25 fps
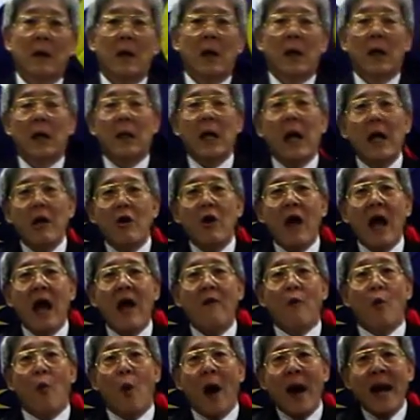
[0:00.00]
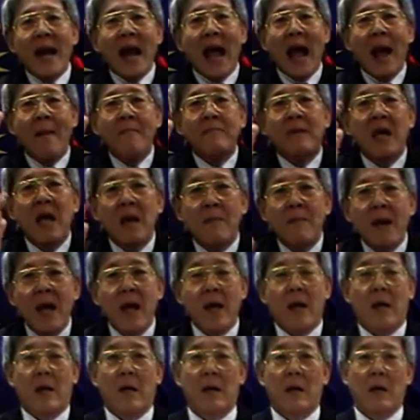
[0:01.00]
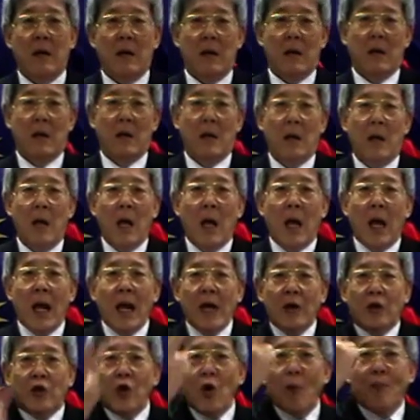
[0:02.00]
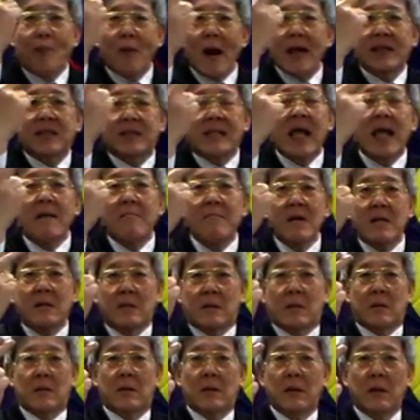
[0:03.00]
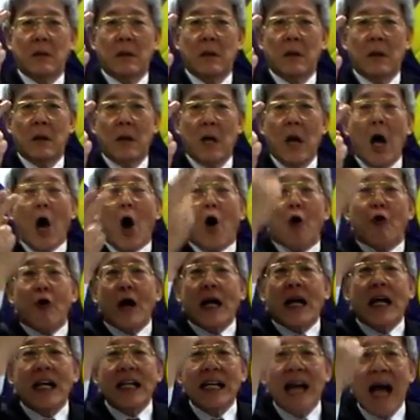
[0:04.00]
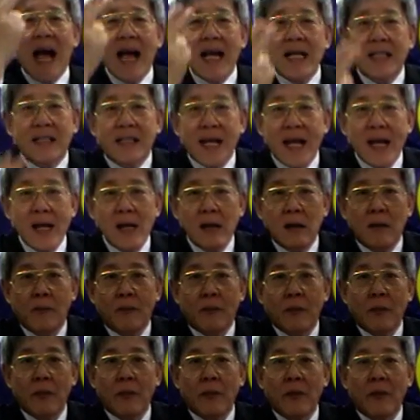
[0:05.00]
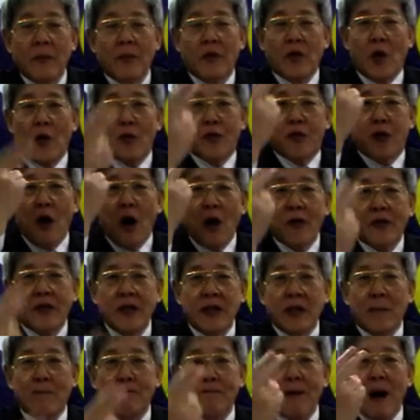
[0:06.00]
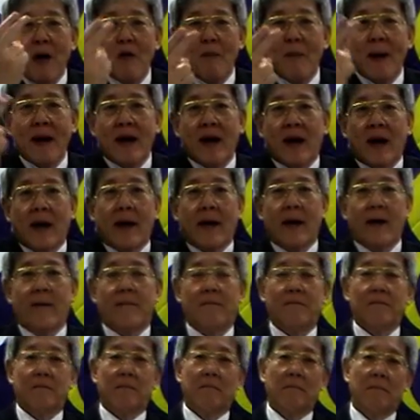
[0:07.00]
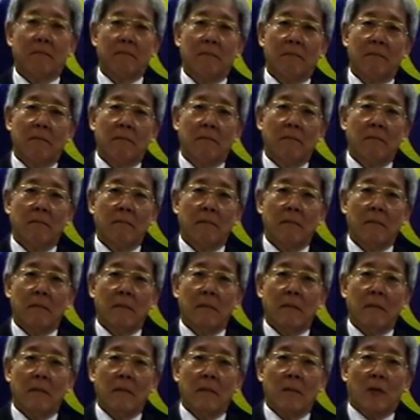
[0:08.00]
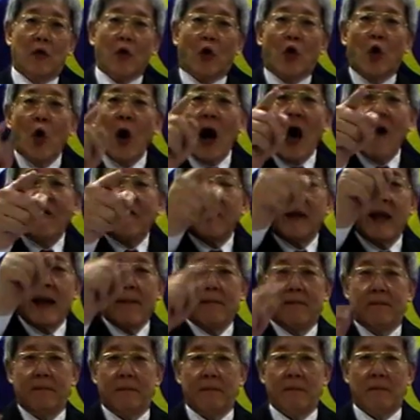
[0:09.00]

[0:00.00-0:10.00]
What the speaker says: Here you have one MDB in two press statements recognizing the authority, the power of Bank Negara to go after them